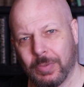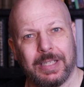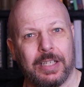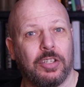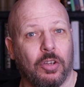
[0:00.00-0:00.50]
we
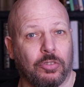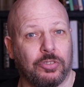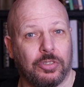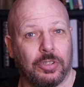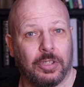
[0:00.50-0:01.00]
see
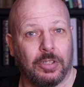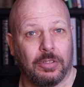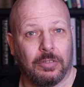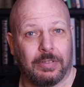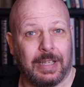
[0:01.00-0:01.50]
gods
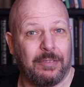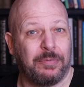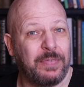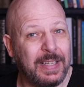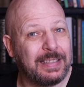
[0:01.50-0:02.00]
that
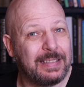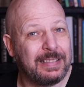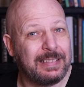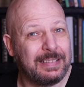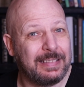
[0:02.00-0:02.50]

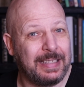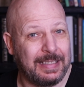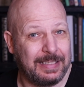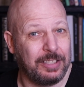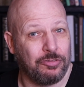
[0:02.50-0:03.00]
fit
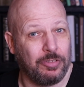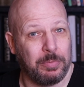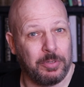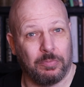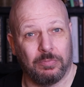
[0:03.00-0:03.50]
this
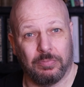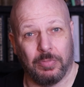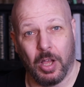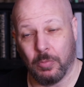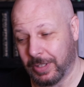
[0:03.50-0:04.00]
description
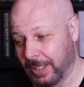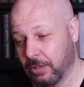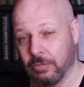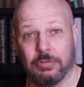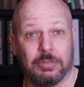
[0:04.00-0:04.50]
would
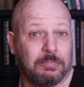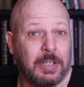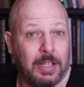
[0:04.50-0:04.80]
include